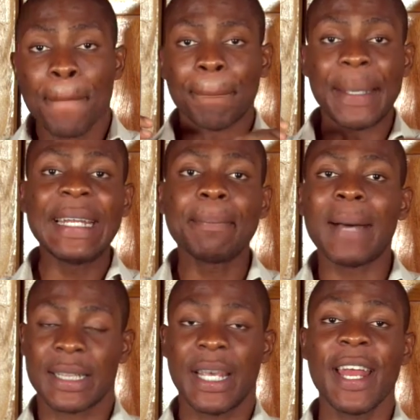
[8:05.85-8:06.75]
Building
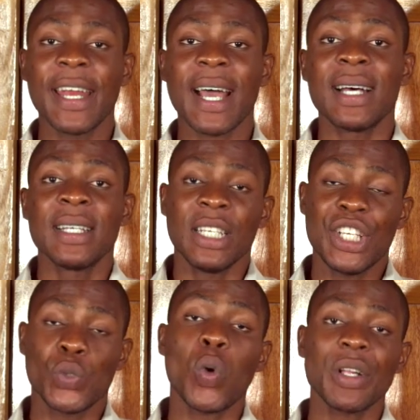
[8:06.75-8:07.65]
material
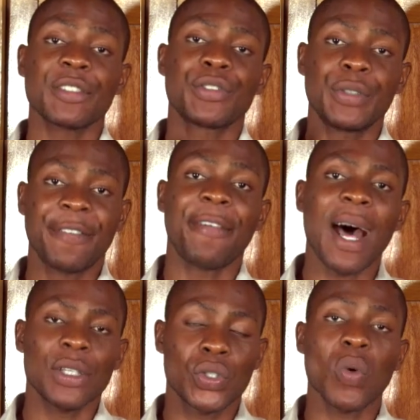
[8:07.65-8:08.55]
is what is referred
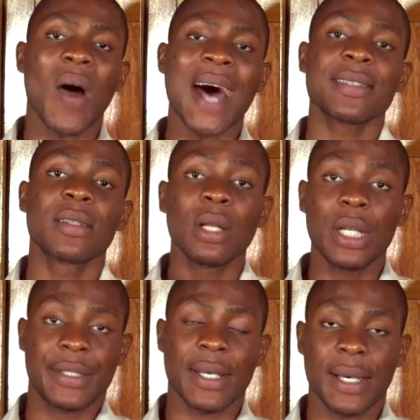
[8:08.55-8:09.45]
to as the
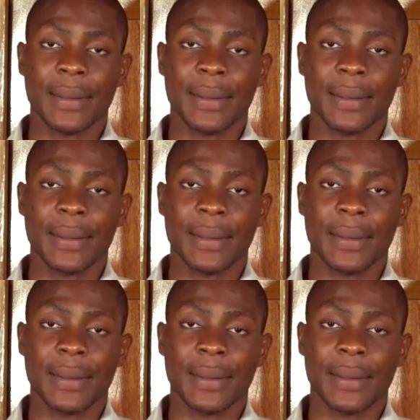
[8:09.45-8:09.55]
litter.